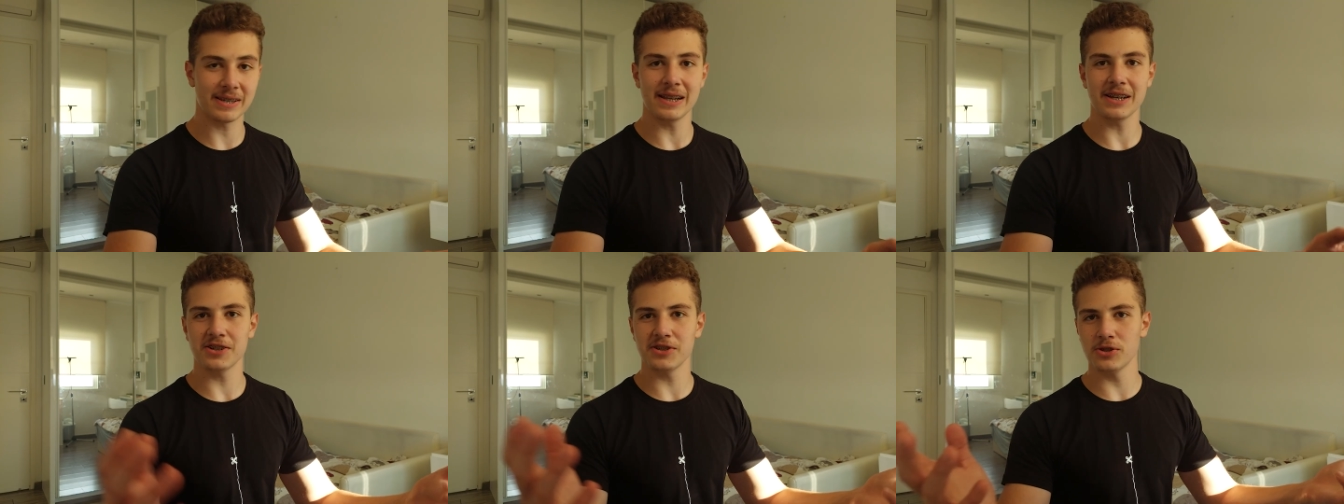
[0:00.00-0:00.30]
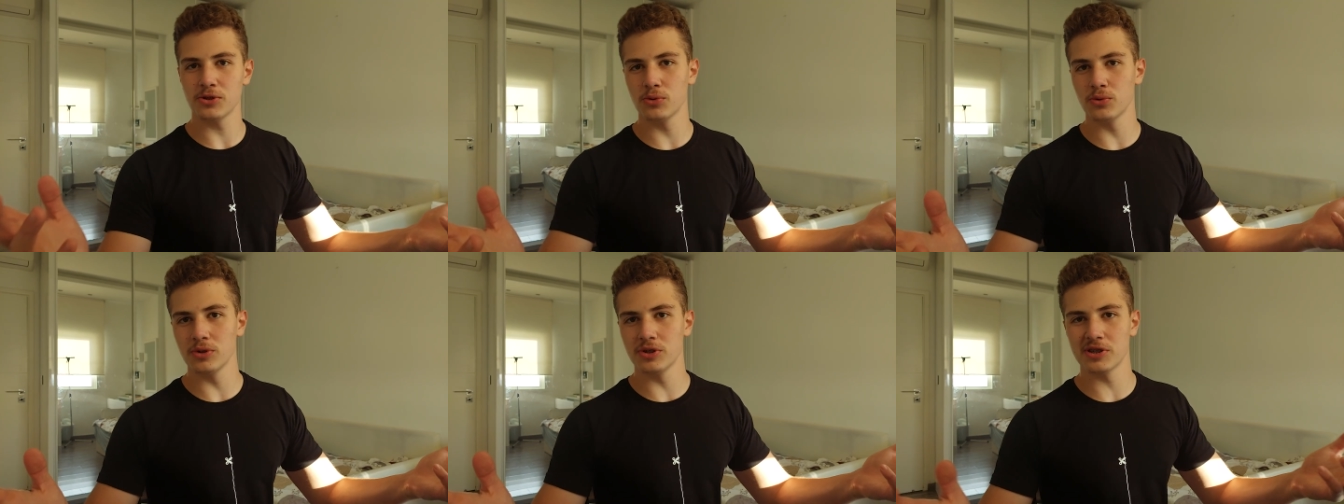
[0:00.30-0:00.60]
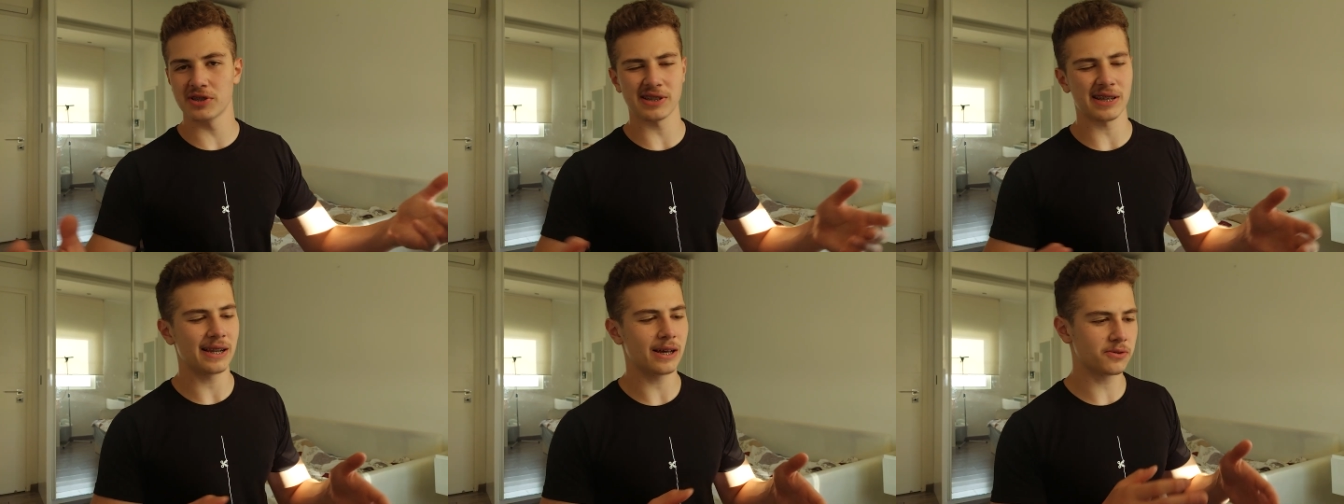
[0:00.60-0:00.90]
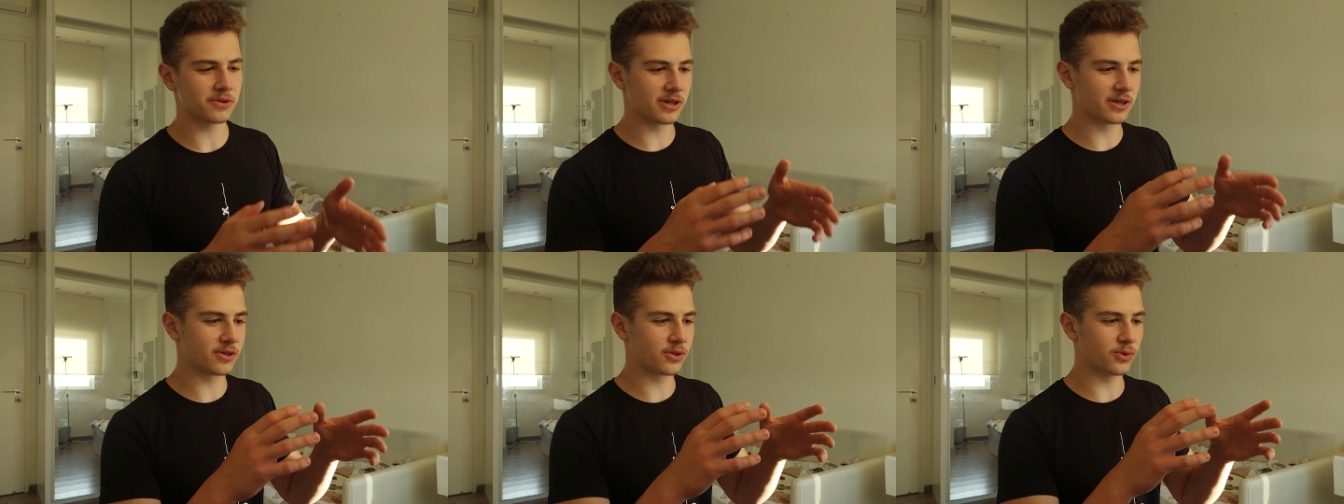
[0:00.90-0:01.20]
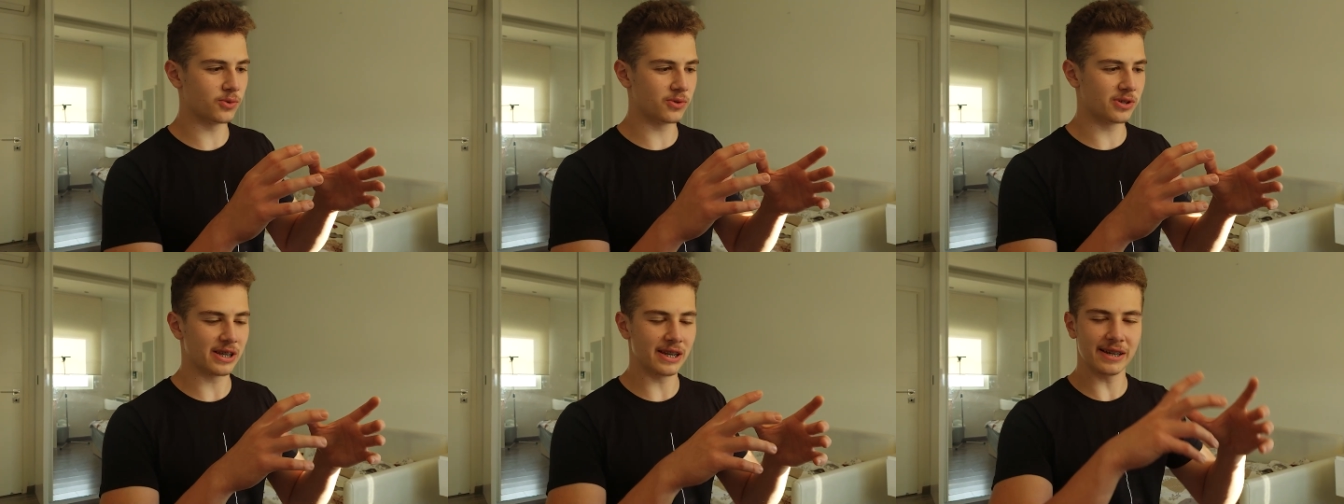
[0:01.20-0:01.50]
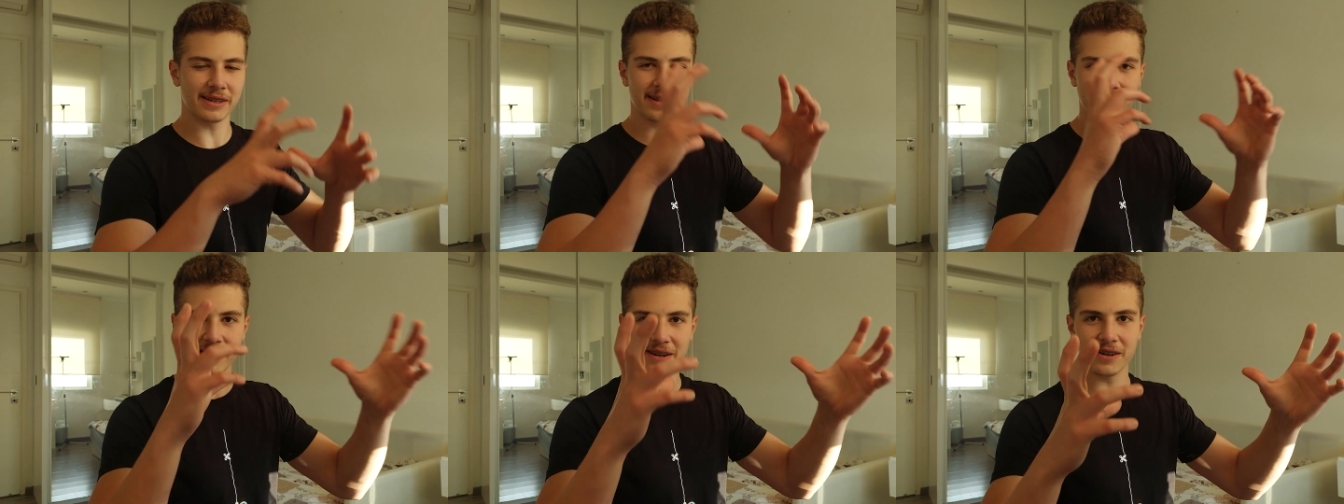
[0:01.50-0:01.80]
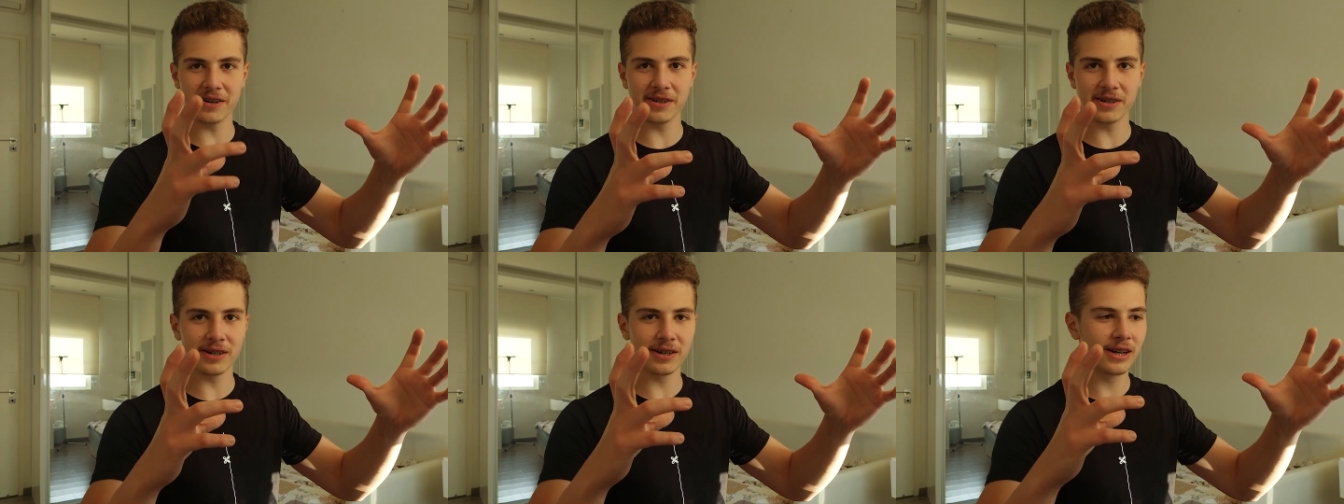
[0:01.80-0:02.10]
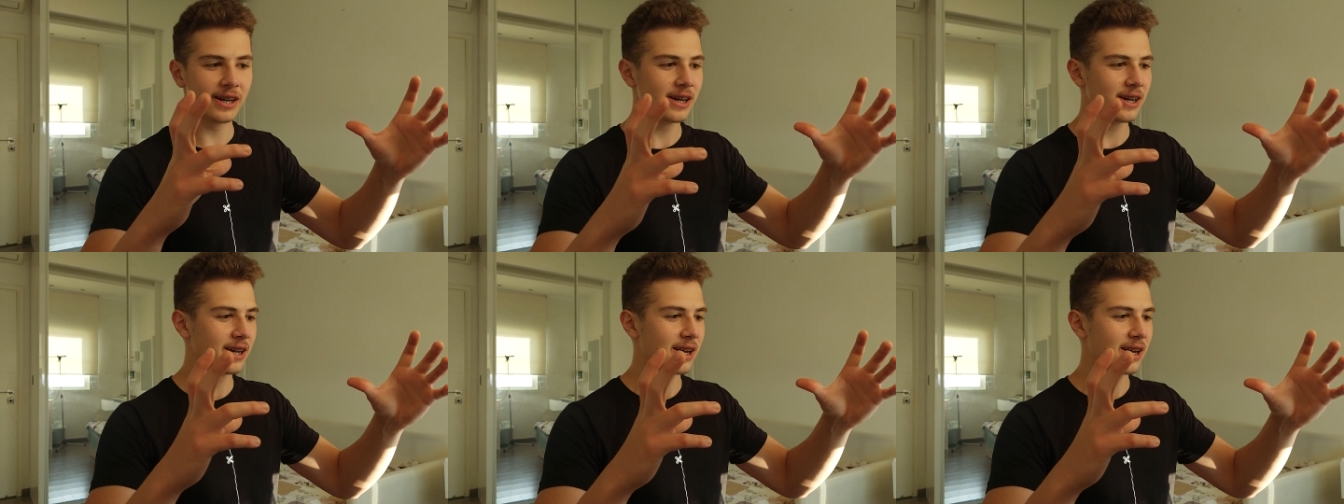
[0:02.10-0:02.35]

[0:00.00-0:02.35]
selection tool just allows us to select an area